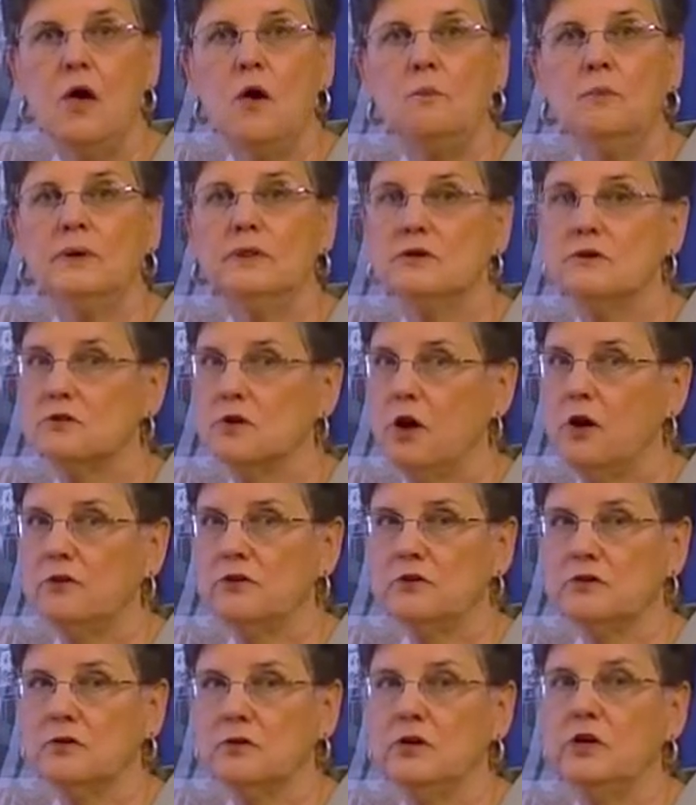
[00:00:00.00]
but there's
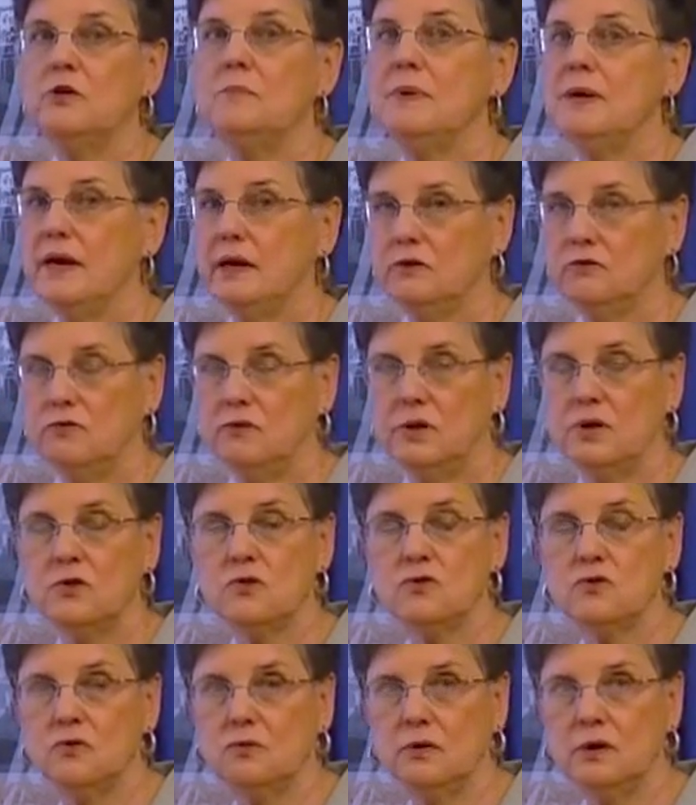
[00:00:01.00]
also going to be extra
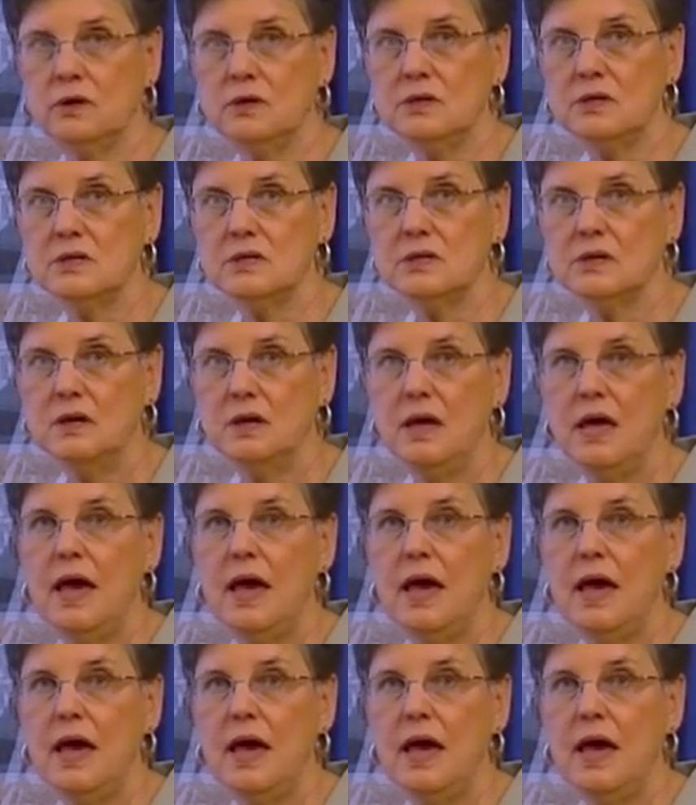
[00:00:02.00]
insurance,